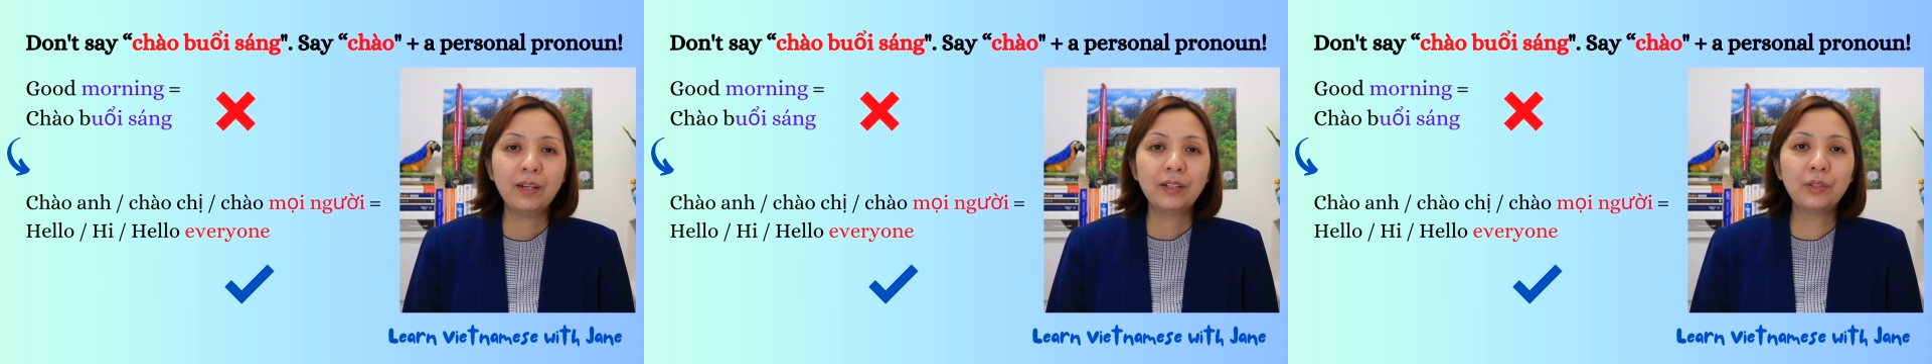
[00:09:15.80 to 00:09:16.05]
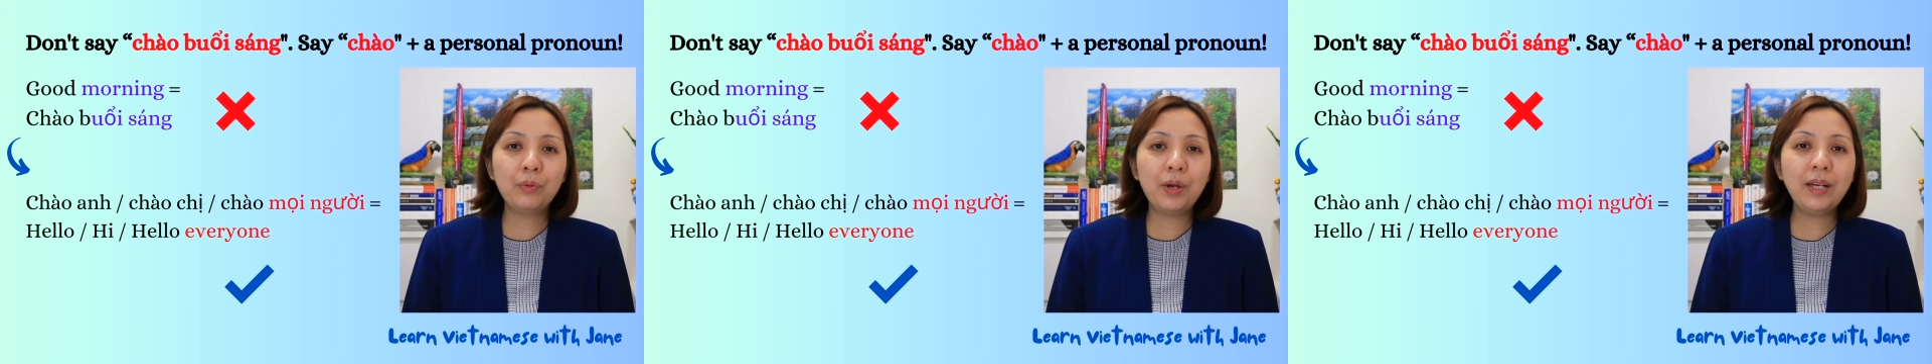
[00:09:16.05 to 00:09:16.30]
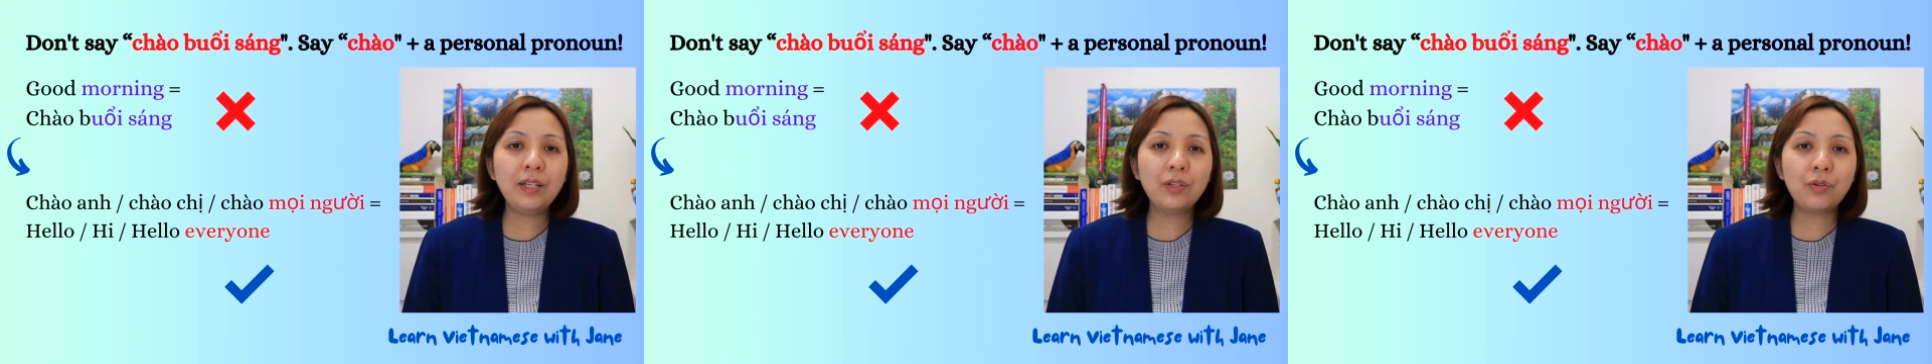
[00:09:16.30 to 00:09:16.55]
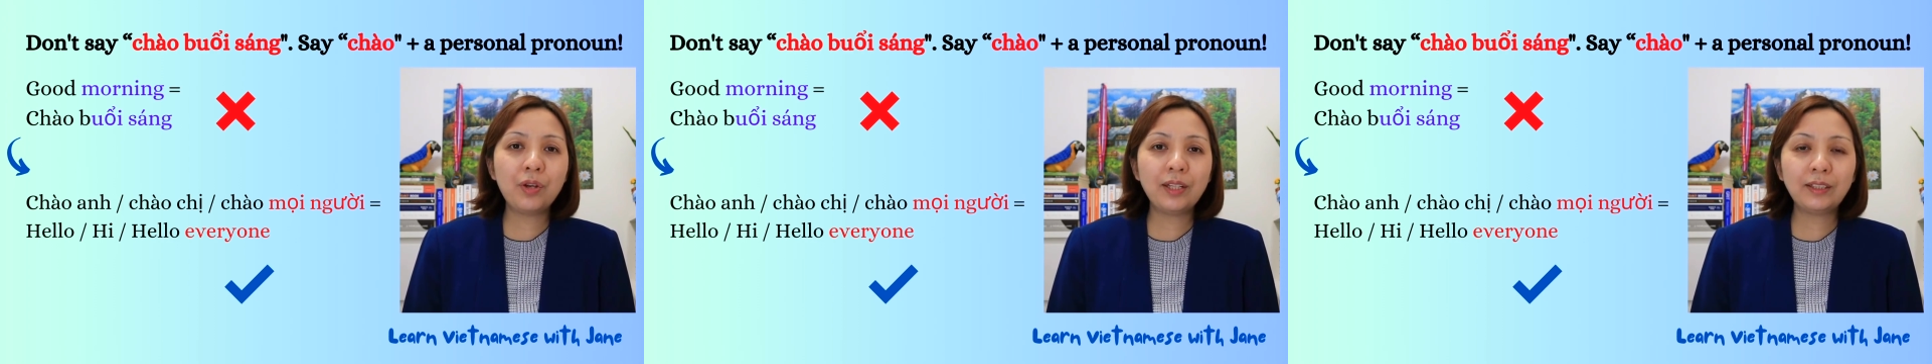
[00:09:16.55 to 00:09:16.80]
So when it's
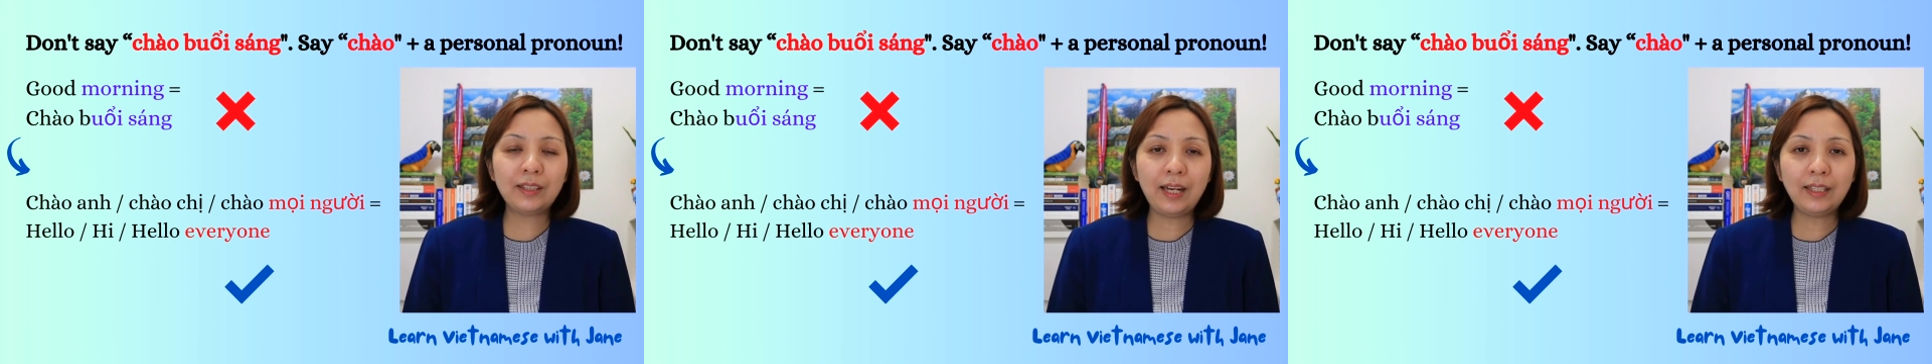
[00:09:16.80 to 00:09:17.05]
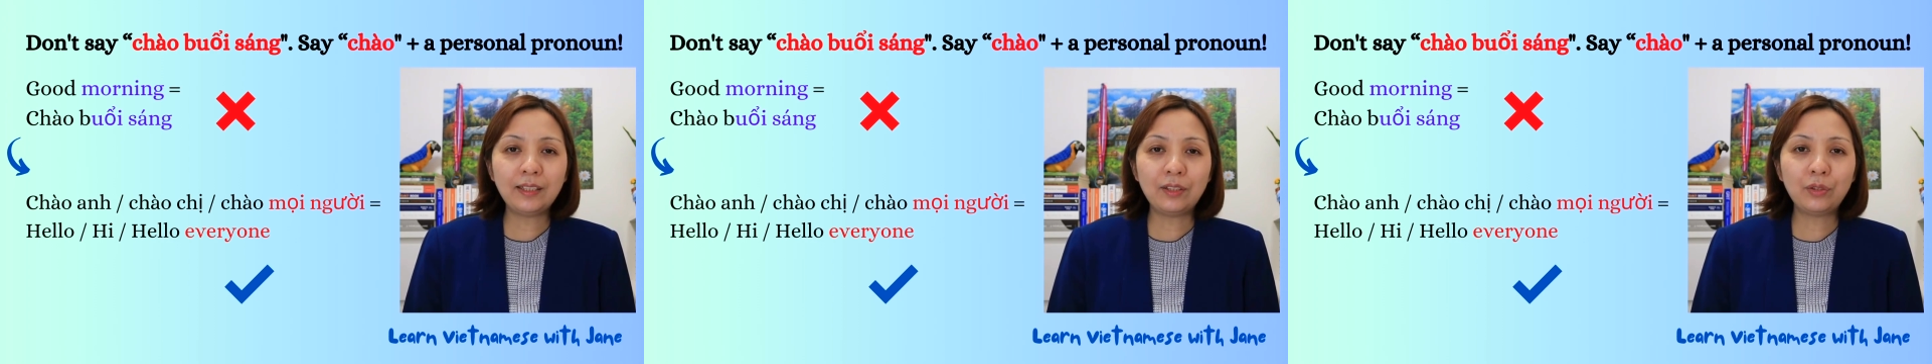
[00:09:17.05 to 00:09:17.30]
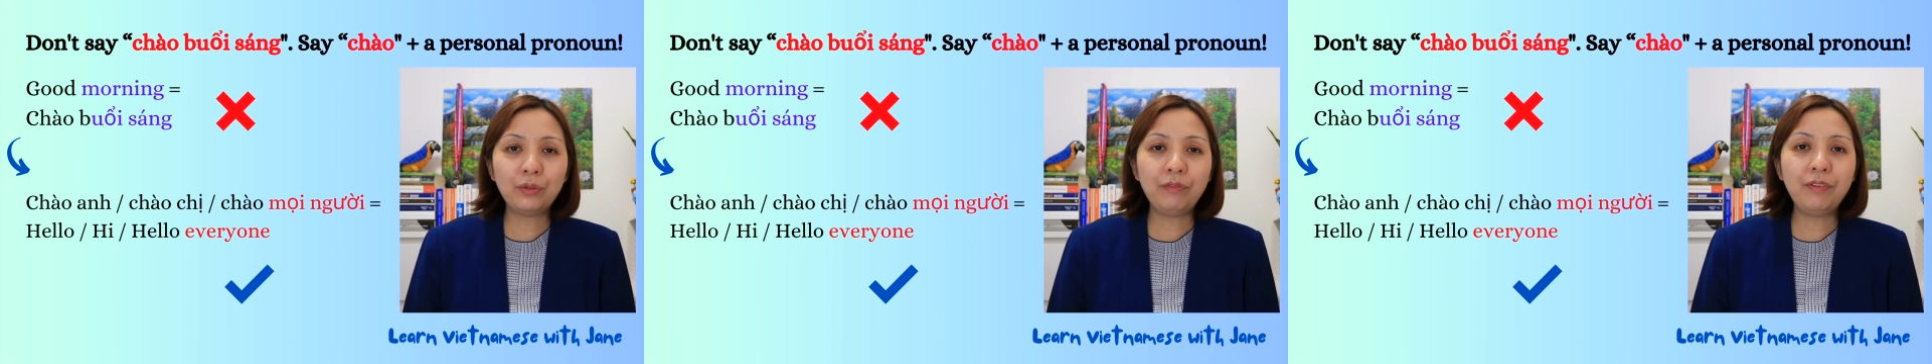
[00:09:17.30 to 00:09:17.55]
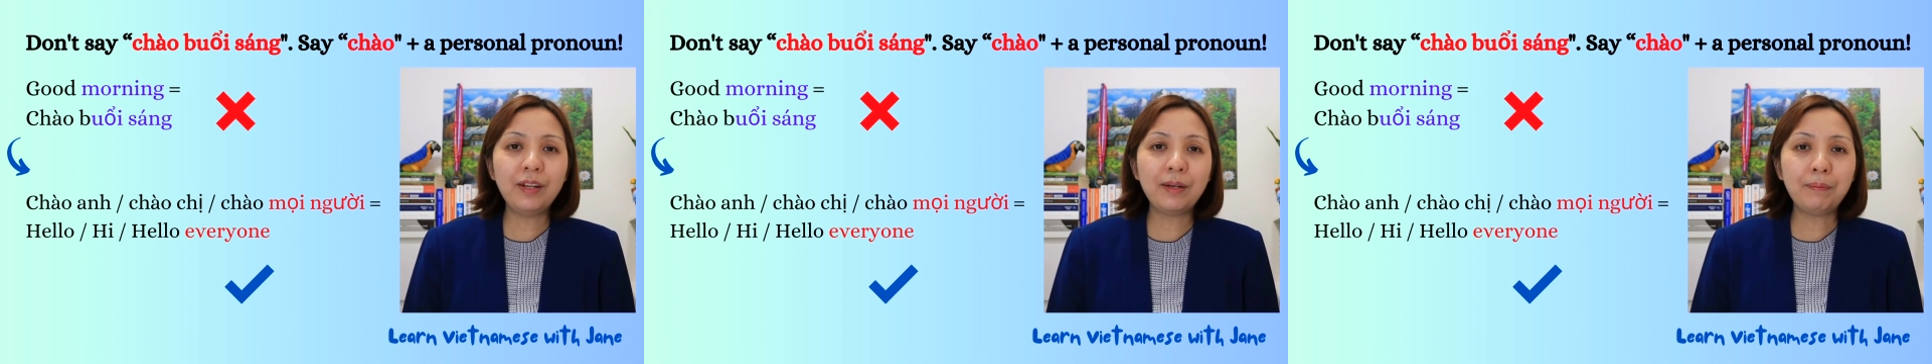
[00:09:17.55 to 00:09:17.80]
translated to
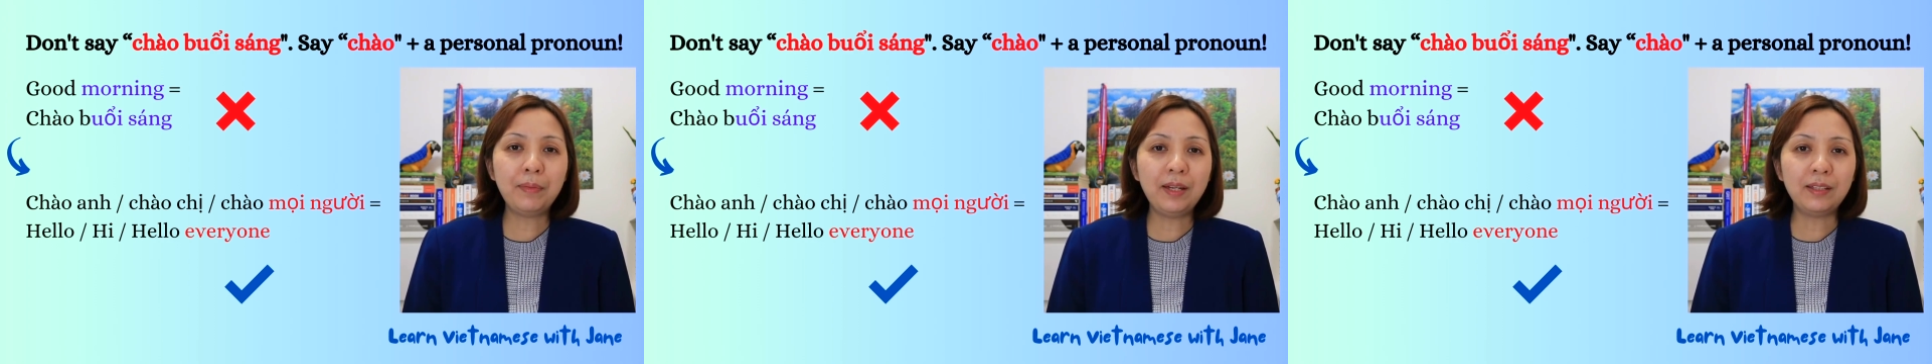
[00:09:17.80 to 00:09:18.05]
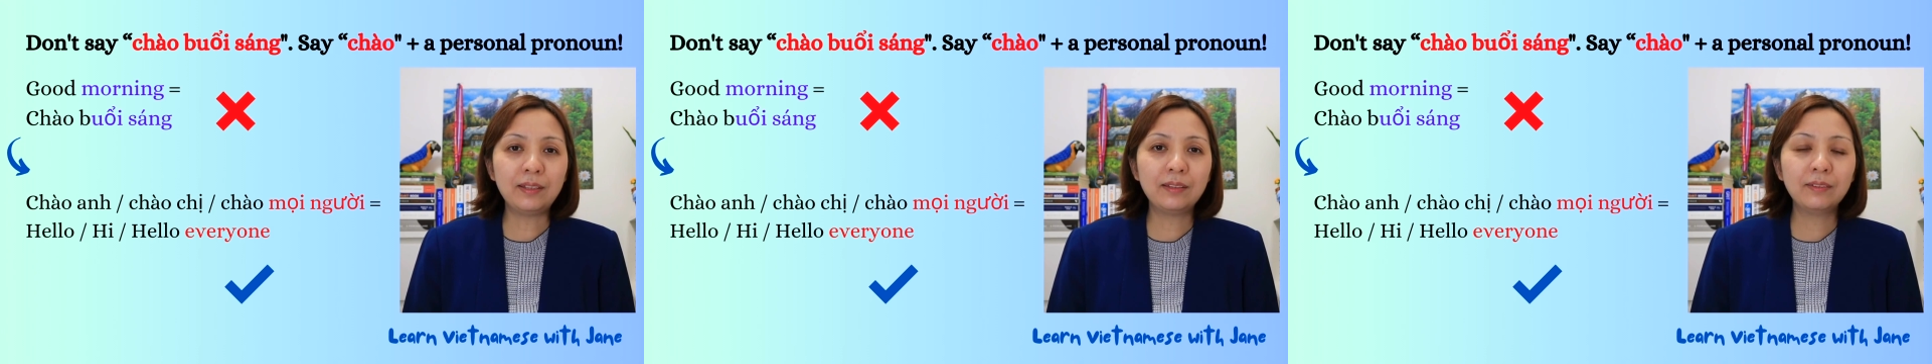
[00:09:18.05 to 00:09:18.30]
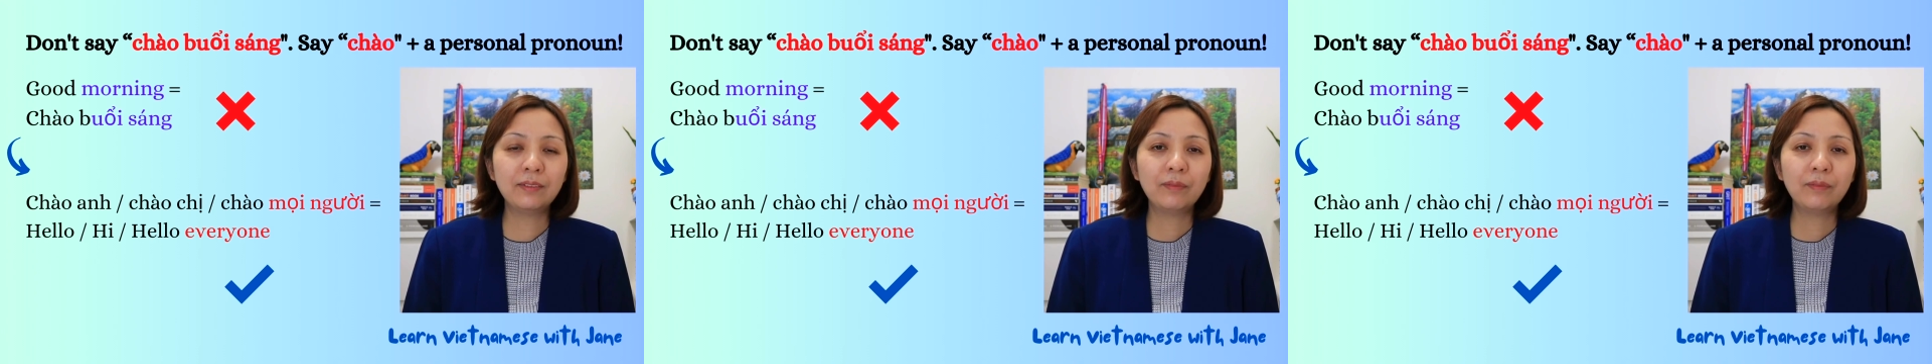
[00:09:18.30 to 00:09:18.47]
Vietnamese,